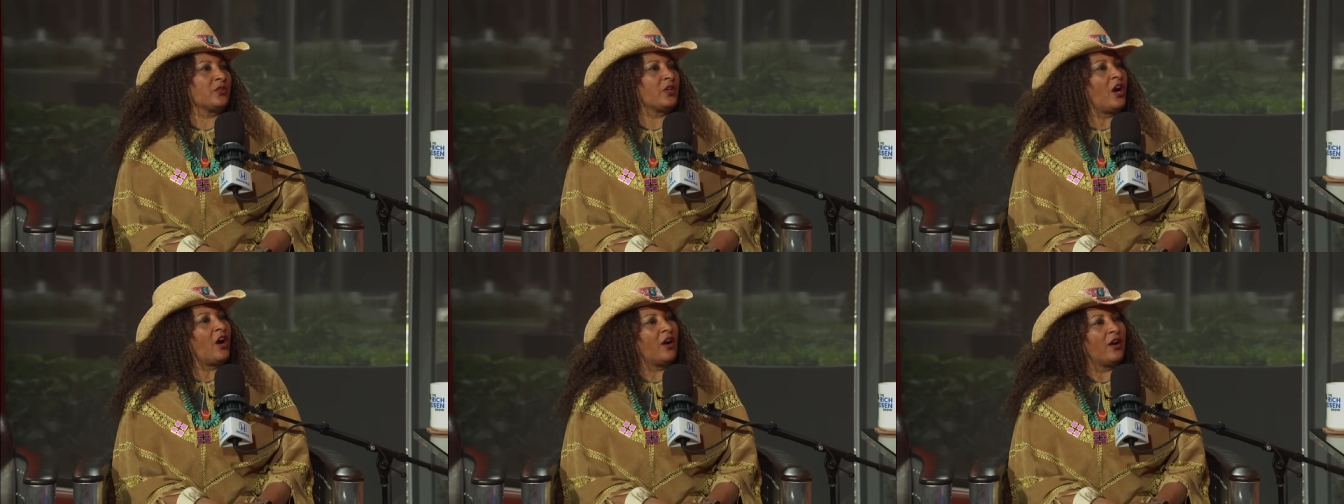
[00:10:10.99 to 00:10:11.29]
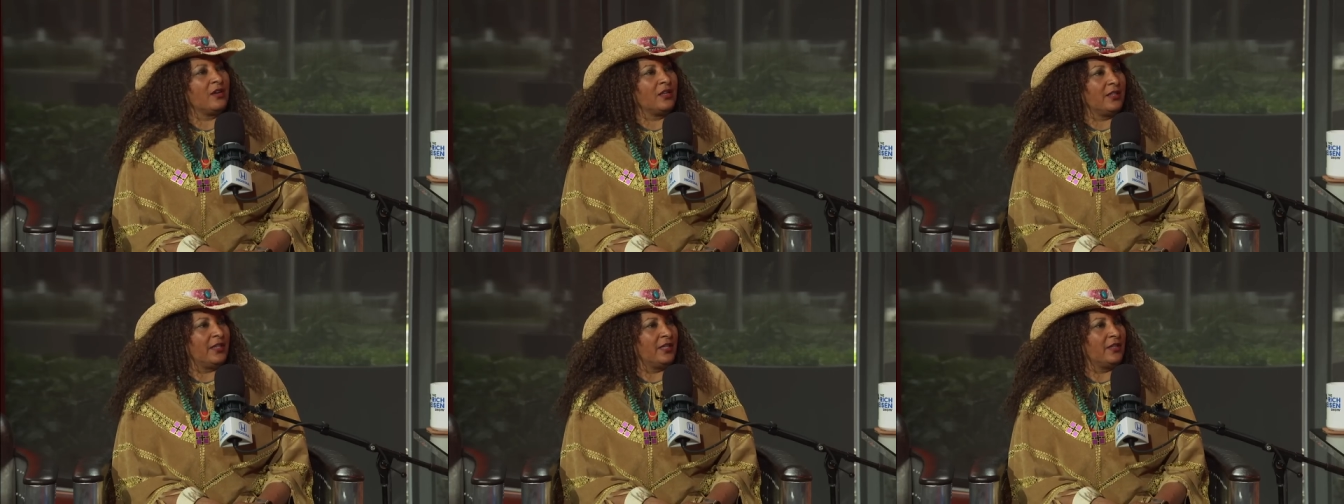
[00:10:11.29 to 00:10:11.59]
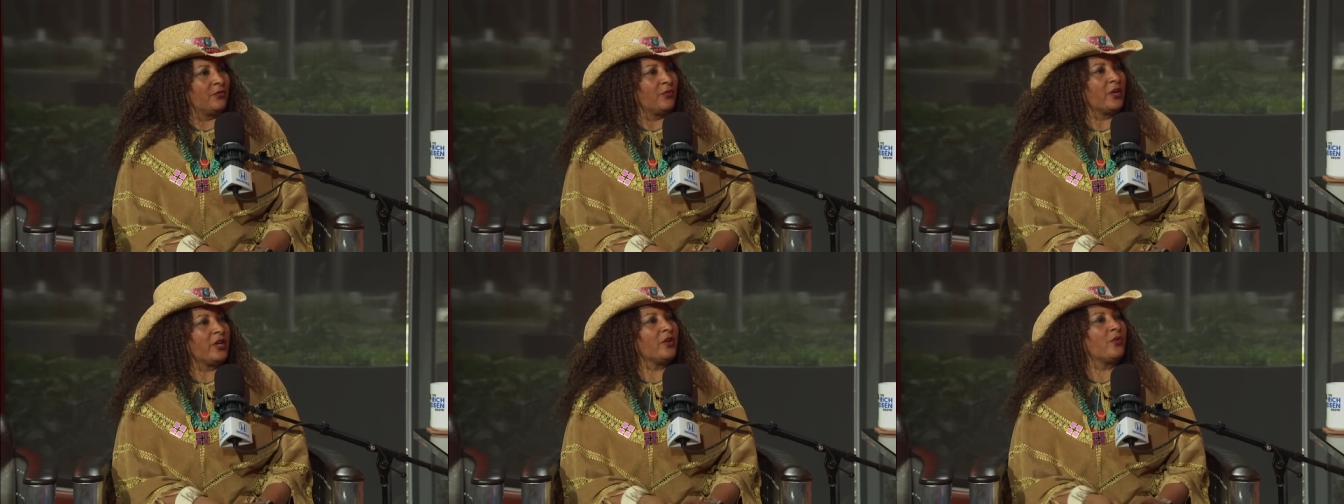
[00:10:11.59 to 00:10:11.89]
the
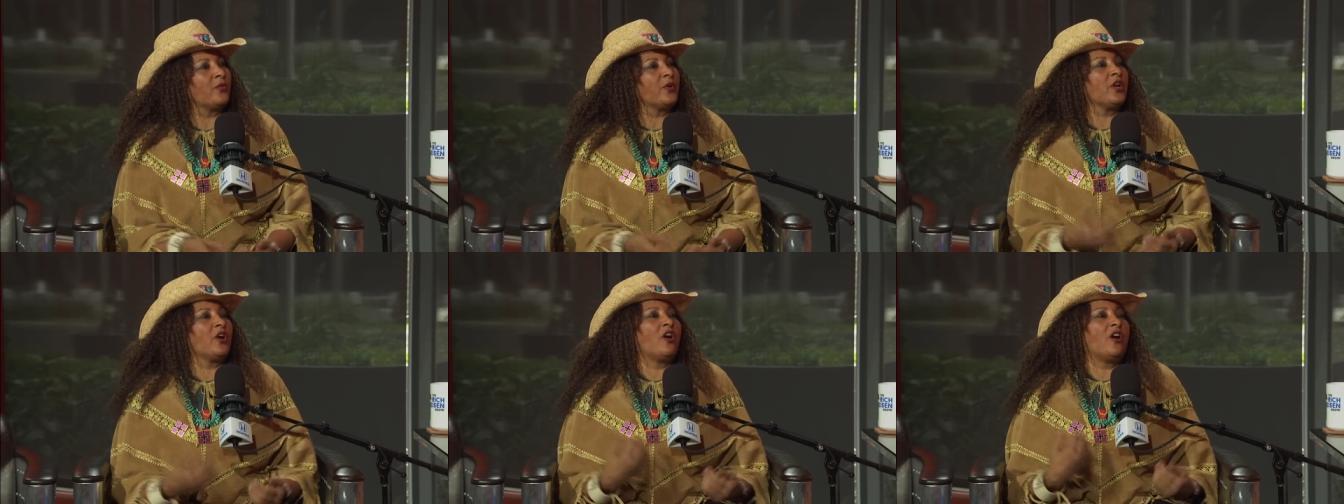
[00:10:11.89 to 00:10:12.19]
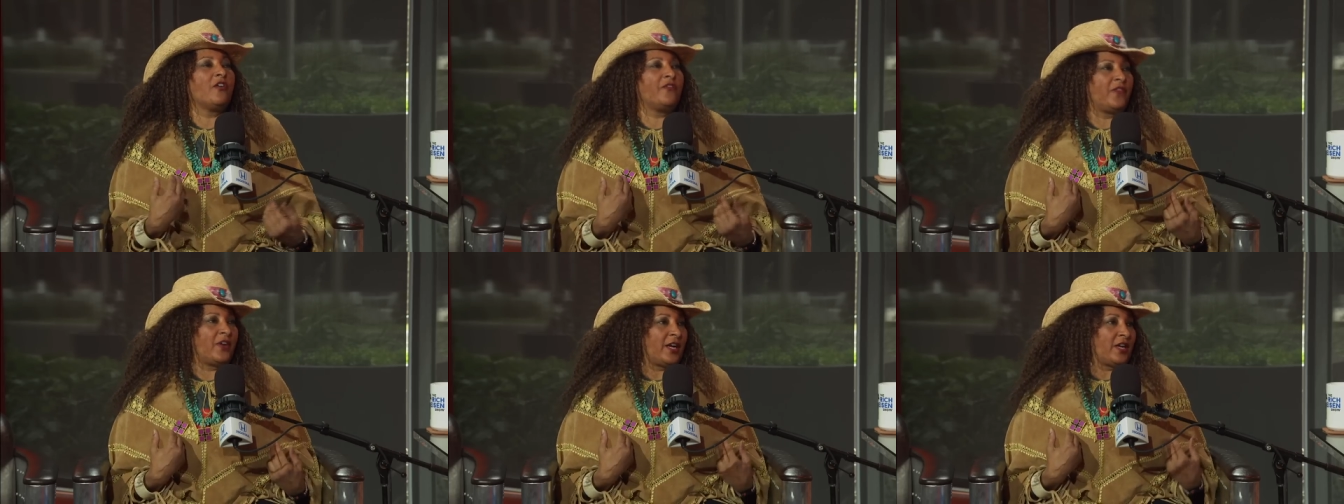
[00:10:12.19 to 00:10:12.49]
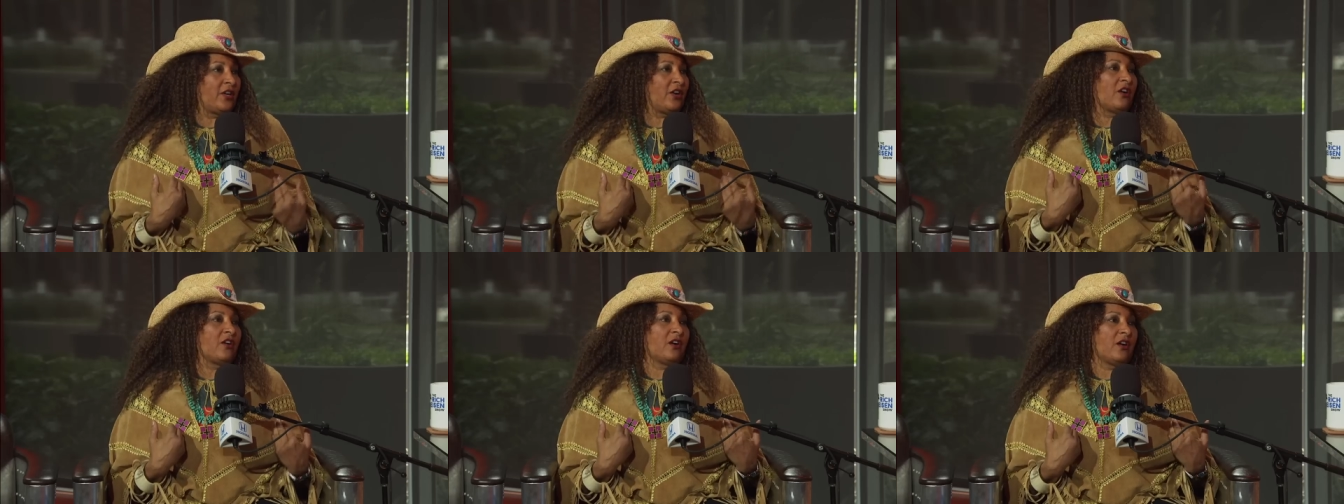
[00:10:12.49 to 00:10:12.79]
heartland where we all
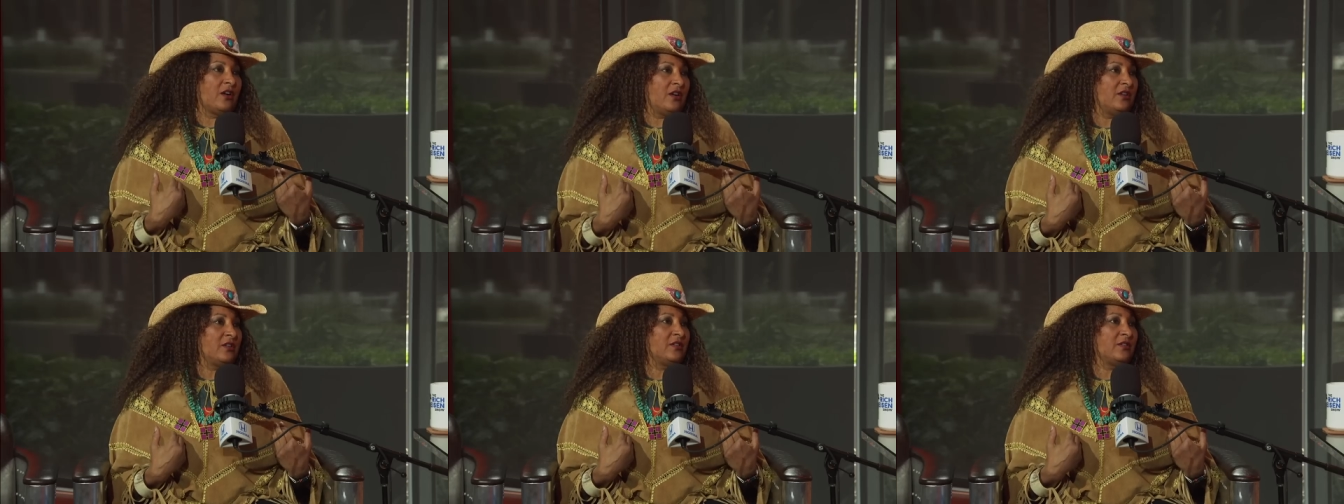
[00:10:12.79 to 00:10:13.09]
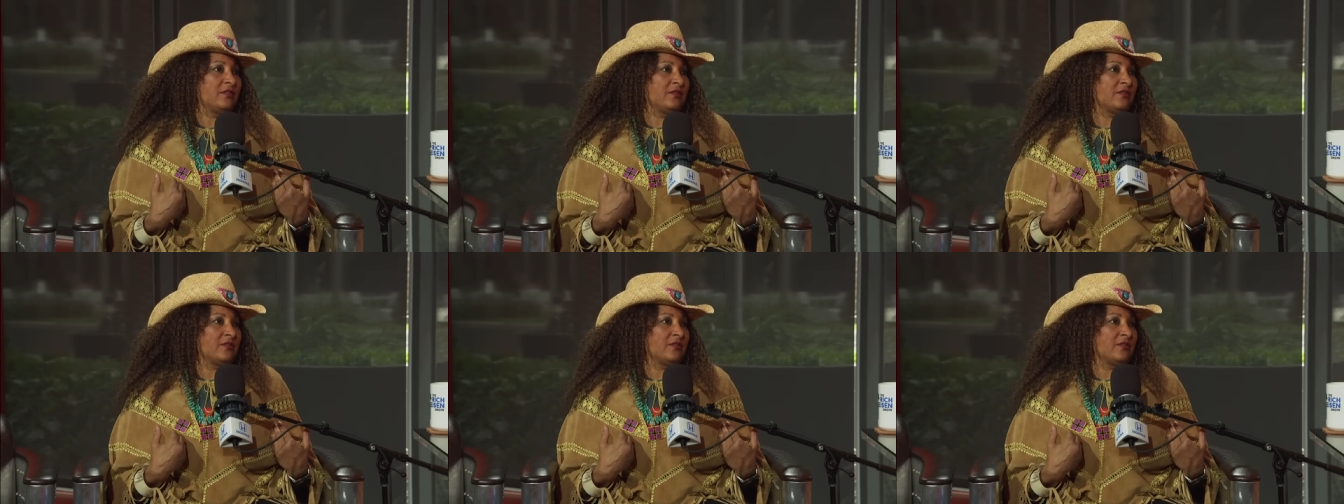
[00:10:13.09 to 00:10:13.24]
find our heart.